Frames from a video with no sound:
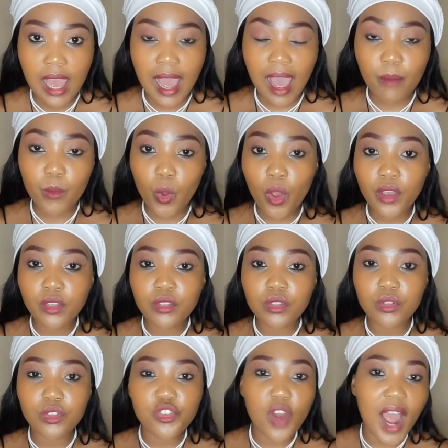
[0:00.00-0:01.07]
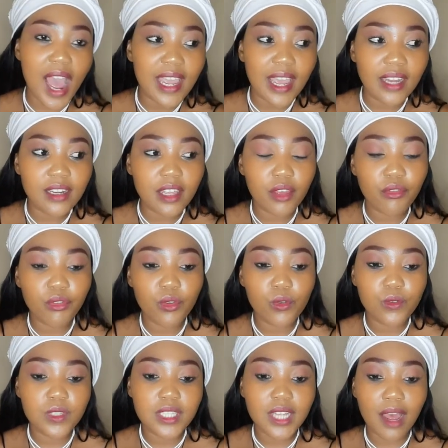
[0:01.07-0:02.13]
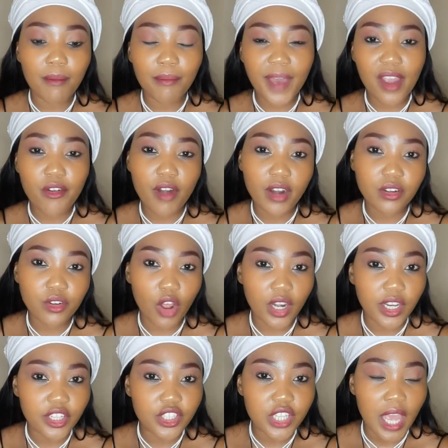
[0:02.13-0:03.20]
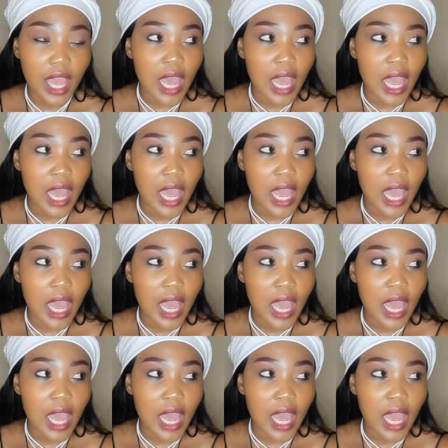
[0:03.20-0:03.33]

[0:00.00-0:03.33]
I'm going to try and give you some background knowledge